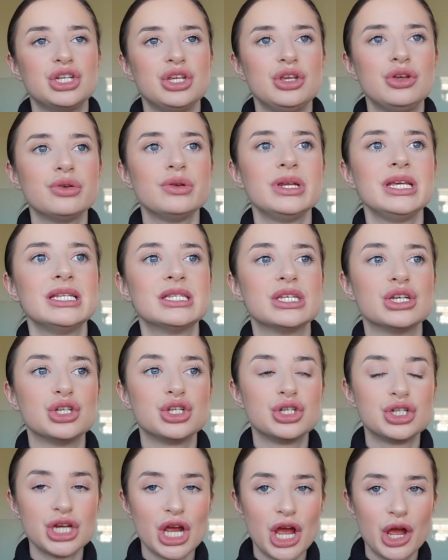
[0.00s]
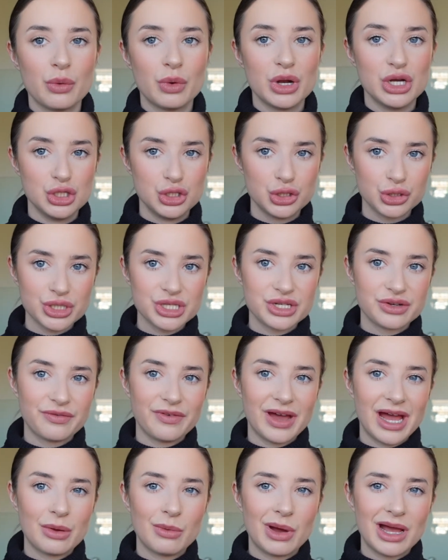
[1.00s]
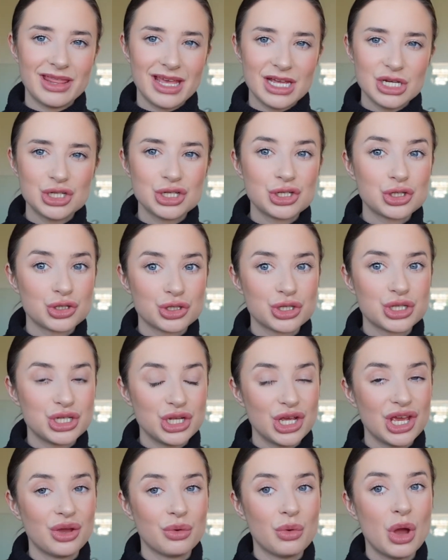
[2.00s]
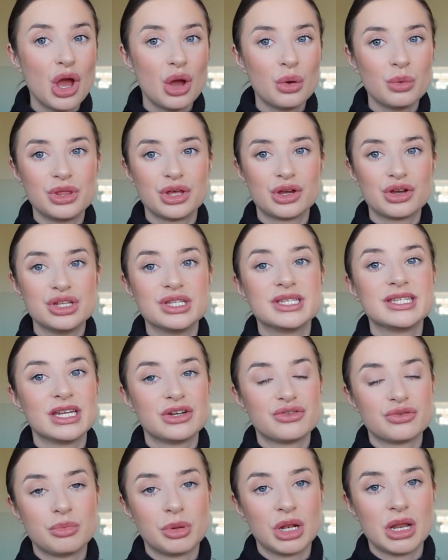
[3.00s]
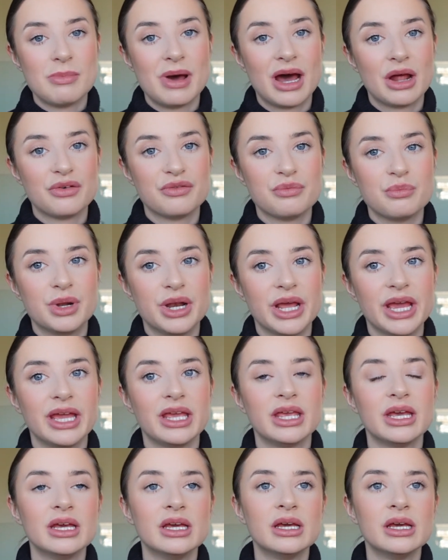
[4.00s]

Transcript: You need to show and justify why they should trust you with a considerable amount of money.